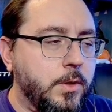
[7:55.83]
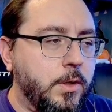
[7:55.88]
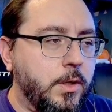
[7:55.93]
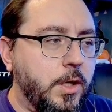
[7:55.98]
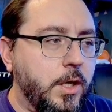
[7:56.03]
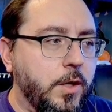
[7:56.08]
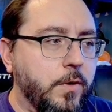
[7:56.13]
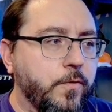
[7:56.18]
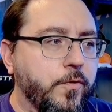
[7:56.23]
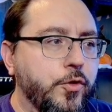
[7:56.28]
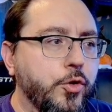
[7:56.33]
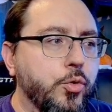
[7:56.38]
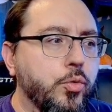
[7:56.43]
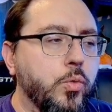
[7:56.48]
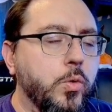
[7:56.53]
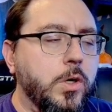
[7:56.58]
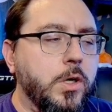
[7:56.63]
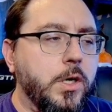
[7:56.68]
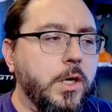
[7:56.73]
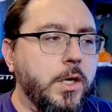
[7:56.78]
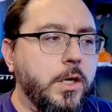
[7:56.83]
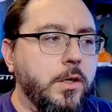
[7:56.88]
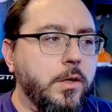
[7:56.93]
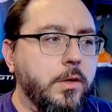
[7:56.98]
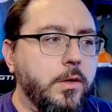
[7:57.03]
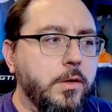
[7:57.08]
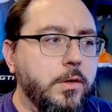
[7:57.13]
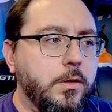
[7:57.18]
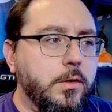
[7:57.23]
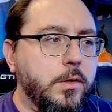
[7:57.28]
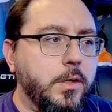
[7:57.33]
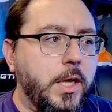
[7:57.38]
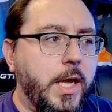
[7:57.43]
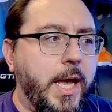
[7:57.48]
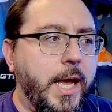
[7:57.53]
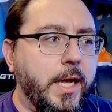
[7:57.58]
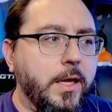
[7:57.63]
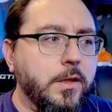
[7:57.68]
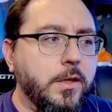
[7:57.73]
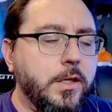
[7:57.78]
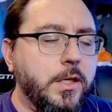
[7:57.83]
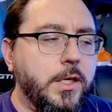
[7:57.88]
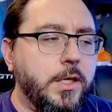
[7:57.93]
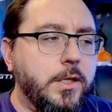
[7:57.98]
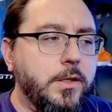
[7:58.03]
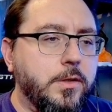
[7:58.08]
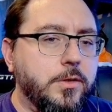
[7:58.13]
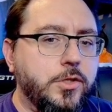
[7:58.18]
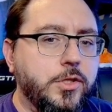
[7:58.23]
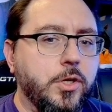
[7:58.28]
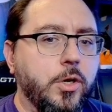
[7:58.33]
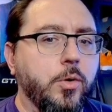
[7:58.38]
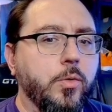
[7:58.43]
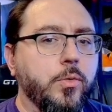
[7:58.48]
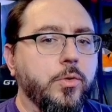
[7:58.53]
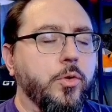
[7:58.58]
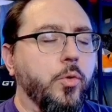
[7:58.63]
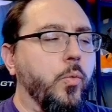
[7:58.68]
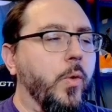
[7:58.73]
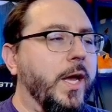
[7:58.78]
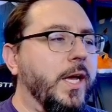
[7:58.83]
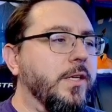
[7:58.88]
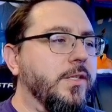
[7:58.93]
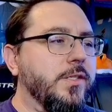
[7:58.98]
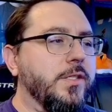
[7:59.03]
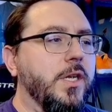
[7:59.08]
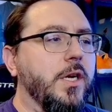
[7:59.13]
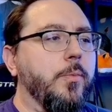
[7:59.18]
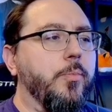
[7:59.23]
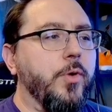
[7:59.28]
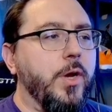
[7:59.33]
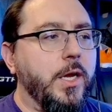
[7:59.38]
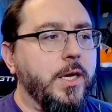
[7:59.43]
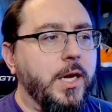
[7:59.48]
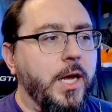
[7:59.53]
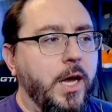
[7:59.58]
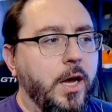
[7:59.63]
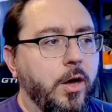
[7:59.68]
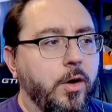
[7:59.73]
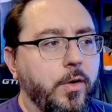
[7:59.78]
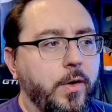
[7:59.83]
If you want Haley, so the way it's set up right now,